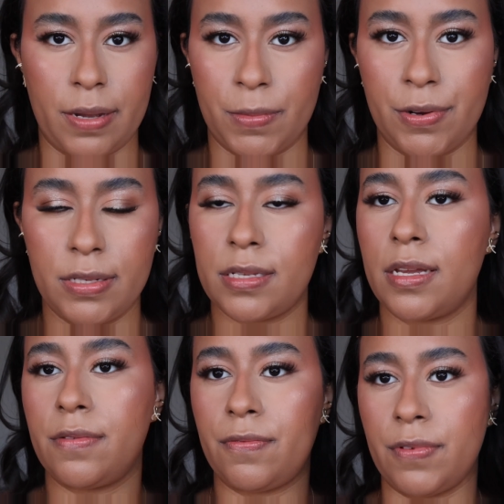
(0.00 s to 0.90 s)
I'm going
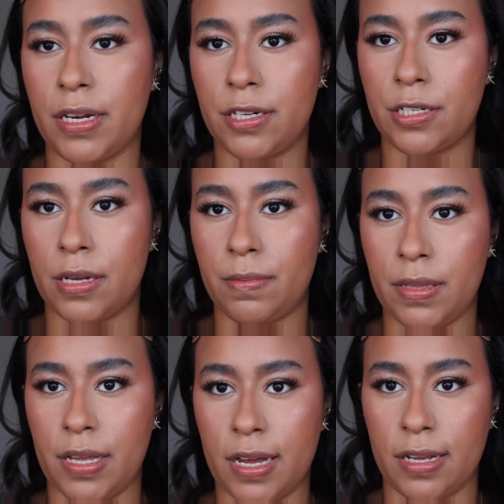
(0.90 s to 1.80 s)
to finish up
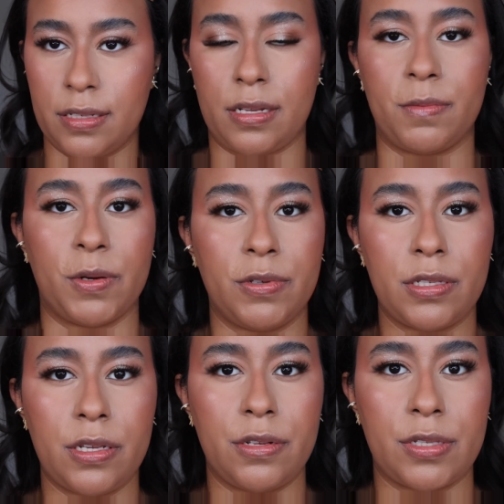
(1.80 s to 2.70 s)
the eyes. I'm going
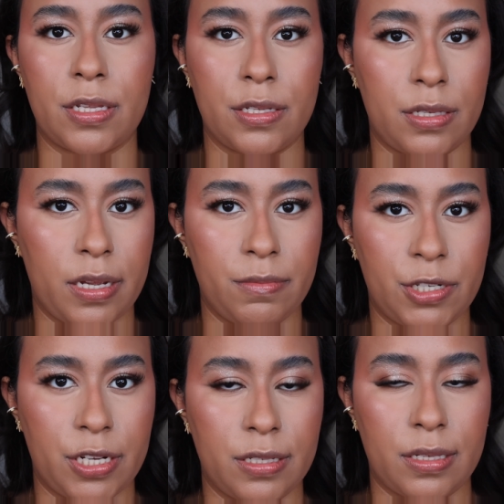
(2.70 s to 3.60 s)
to use the same
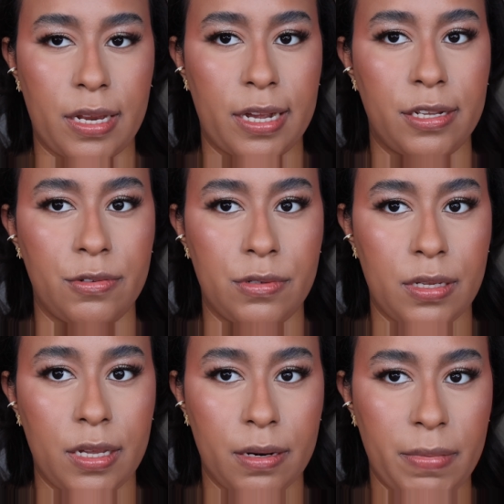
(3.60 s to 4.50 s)
shades that I
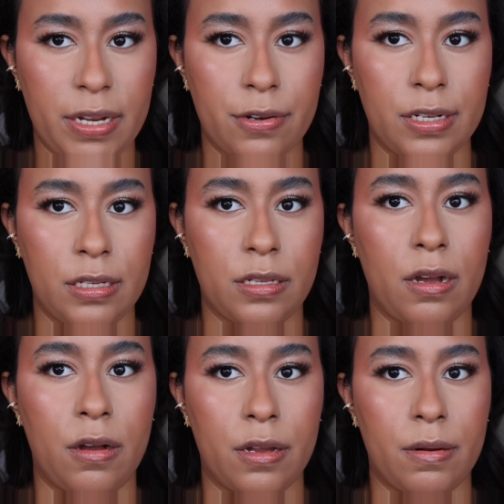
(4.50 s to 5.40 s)
used in my crease
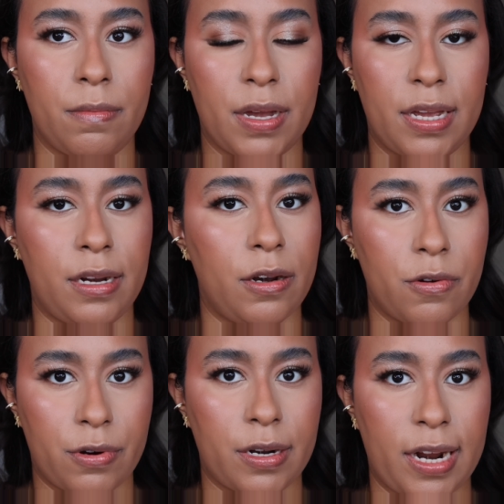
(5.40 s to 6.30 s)
on my
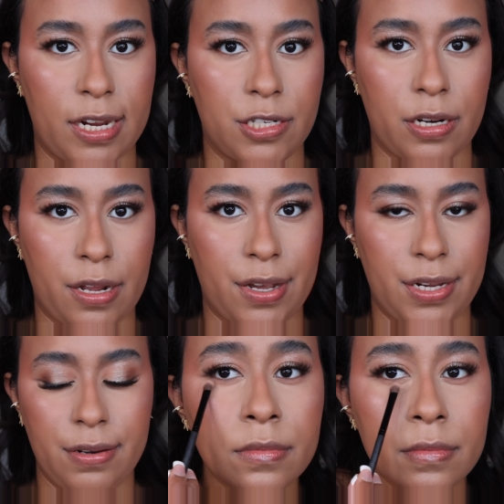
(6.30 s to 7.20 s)
lower lash line.